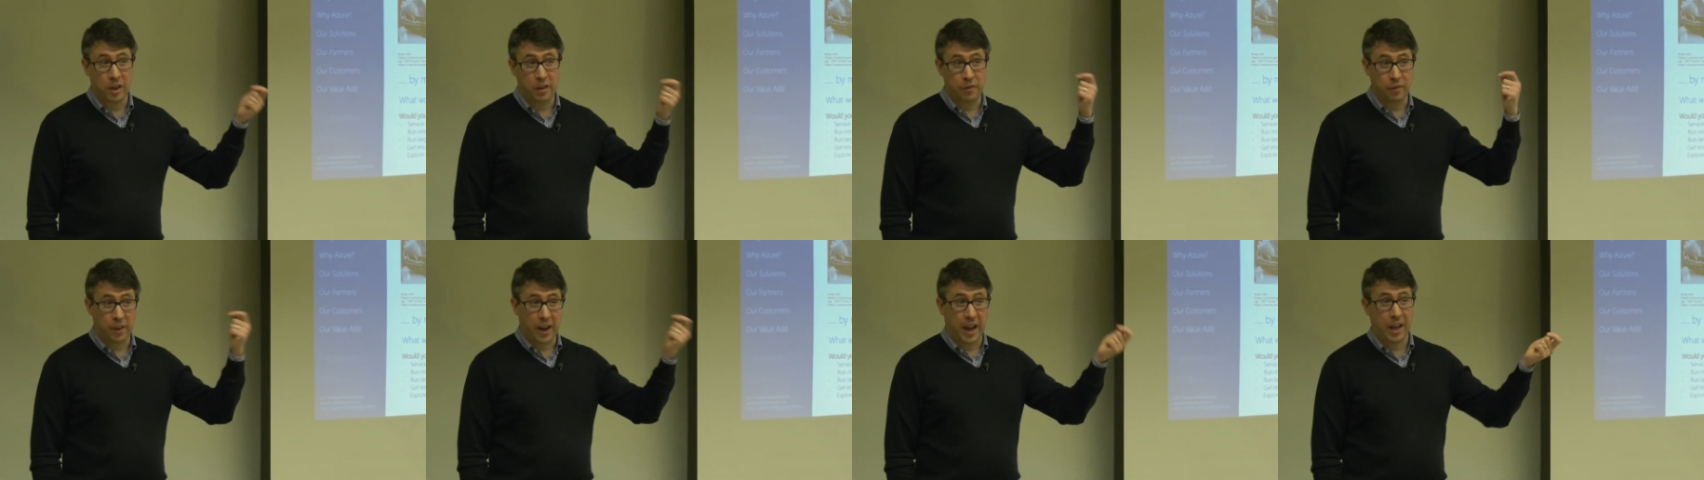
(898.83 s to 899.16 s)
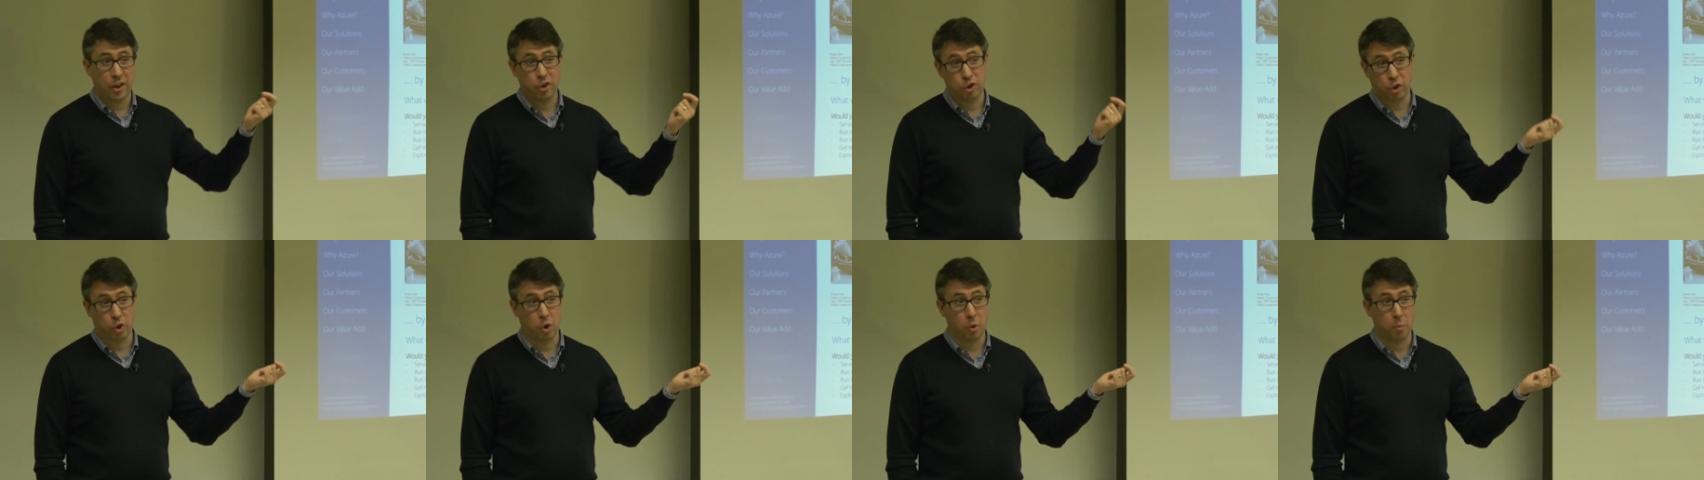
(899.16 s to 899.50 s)

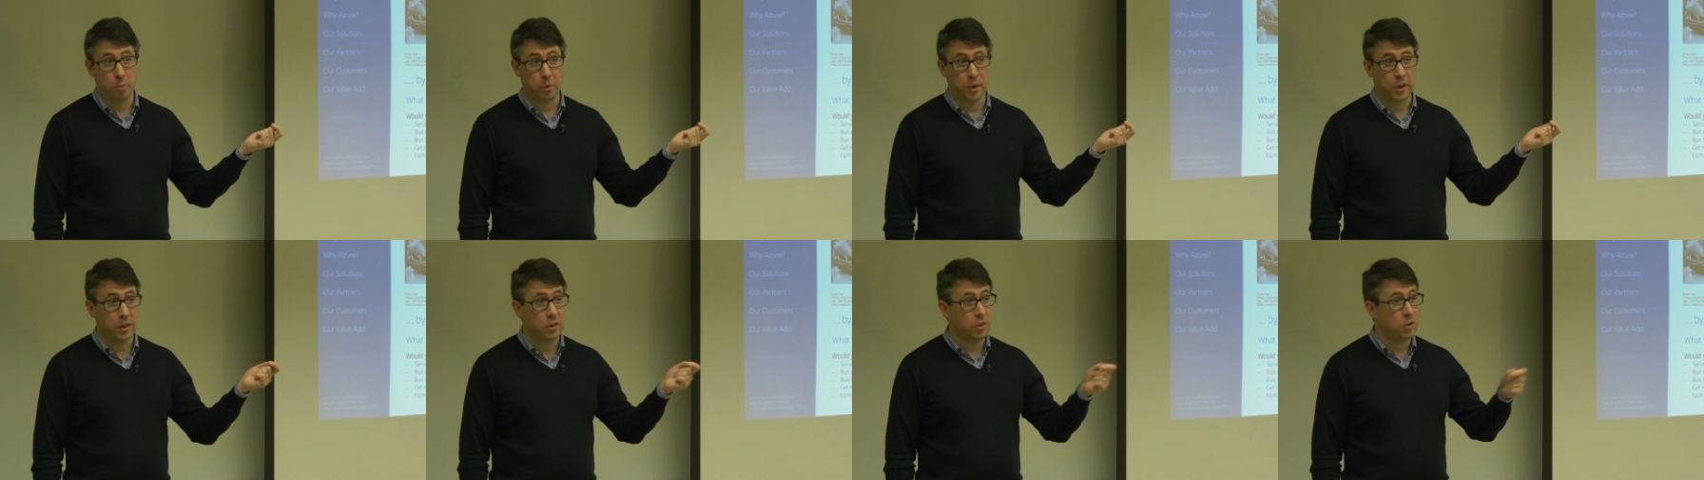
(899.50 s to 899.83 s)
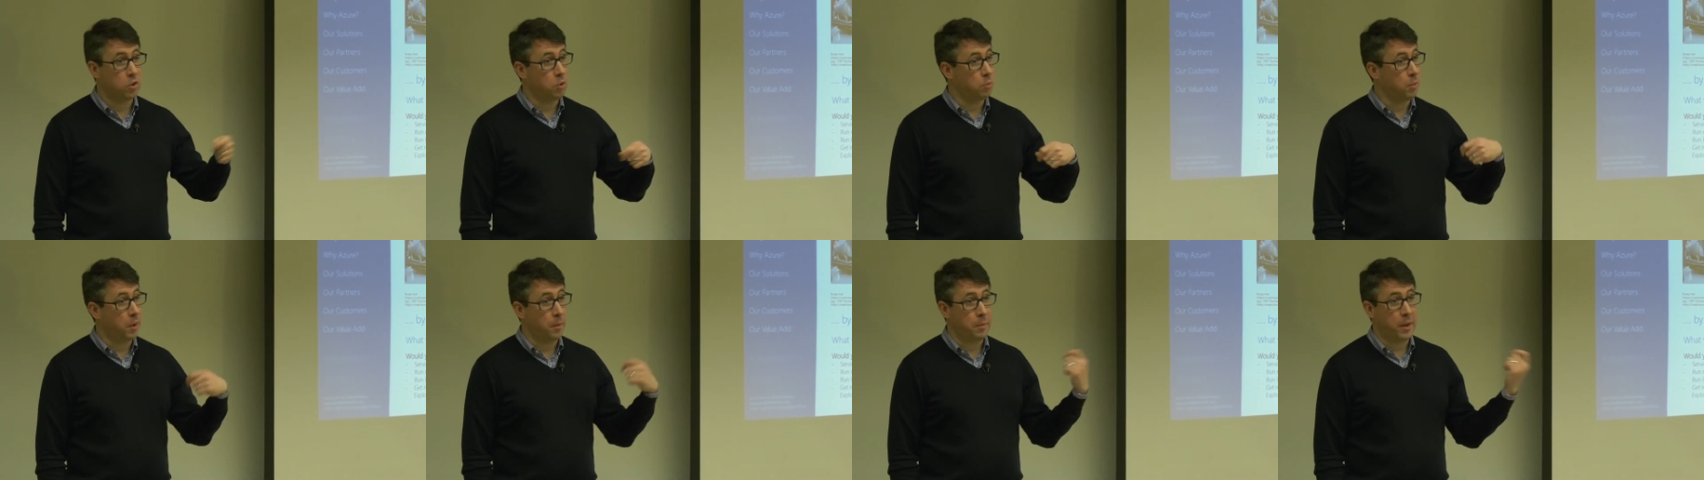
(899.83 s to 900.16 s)
financial companies
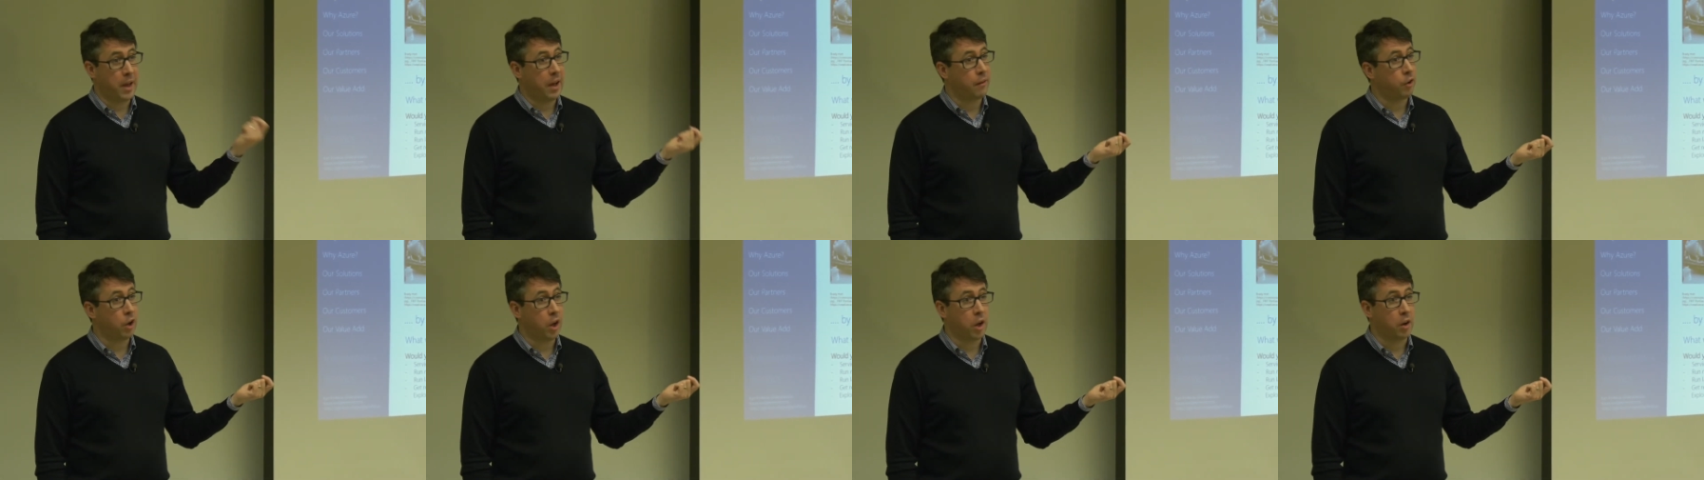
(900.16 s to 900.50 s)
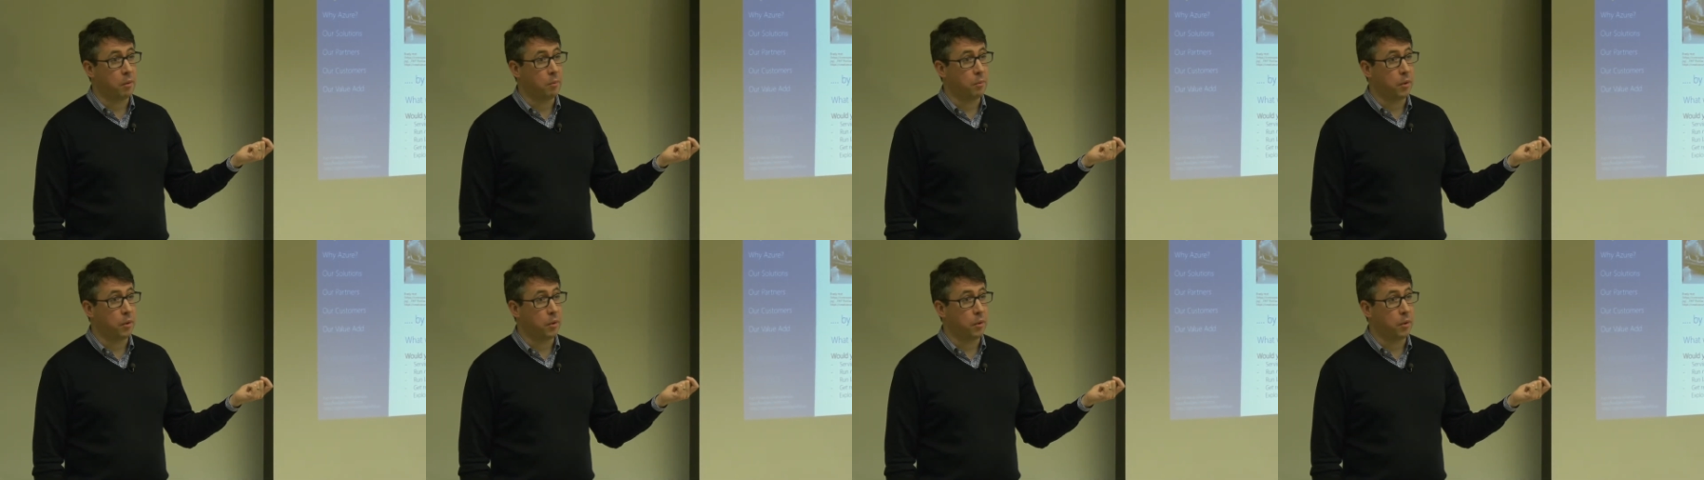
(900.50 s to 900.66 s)
who maybe have a lot of